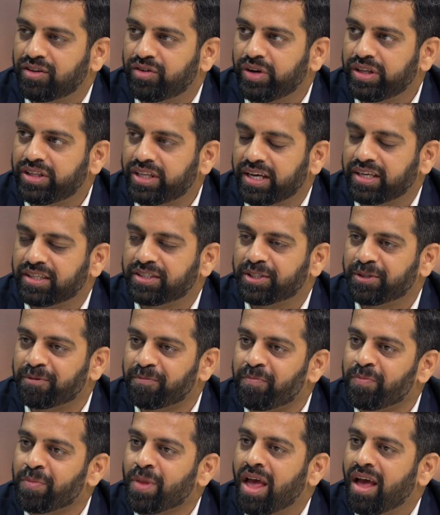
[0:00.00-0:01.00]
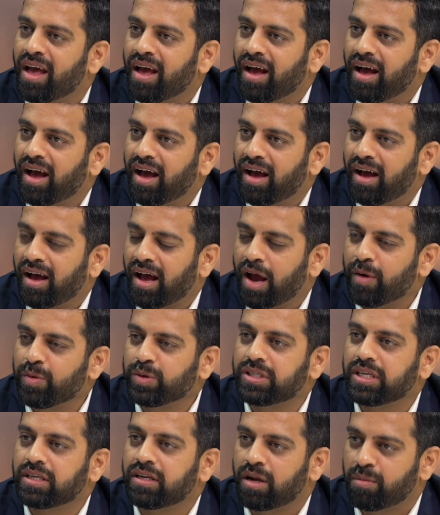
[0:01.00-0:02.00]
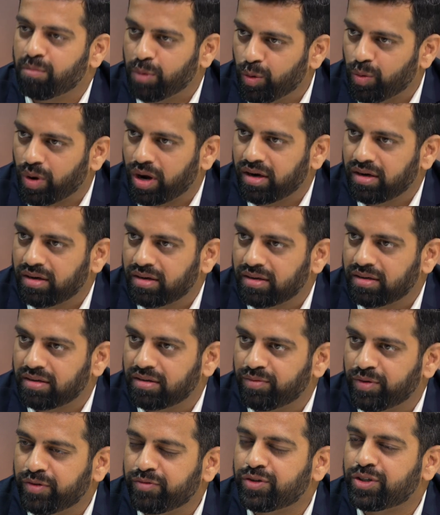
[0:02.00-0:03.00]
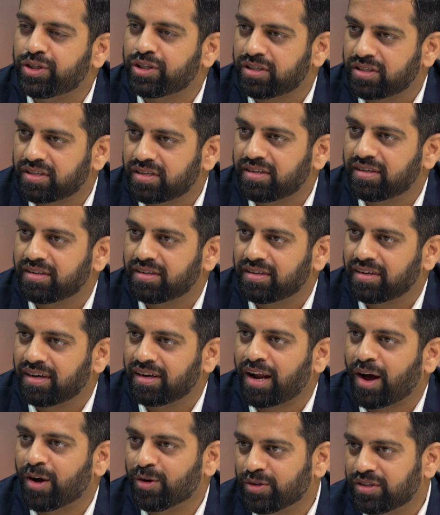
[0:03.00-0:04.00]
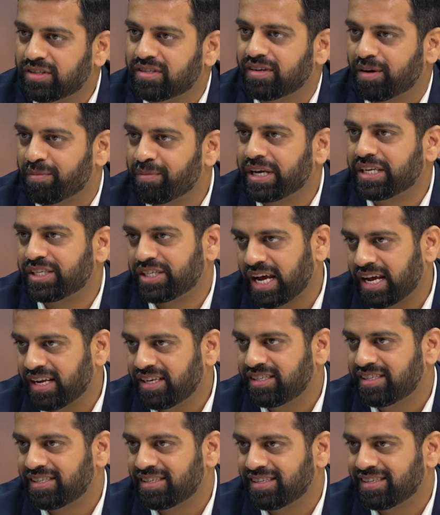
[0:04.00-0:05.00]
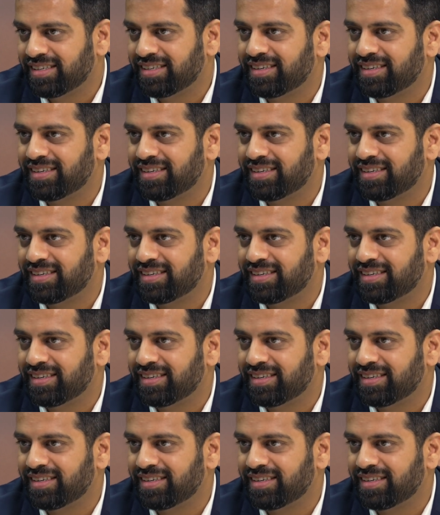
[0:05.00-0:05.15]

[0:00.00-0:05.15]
Three things. I would say number one, we just announced a big change.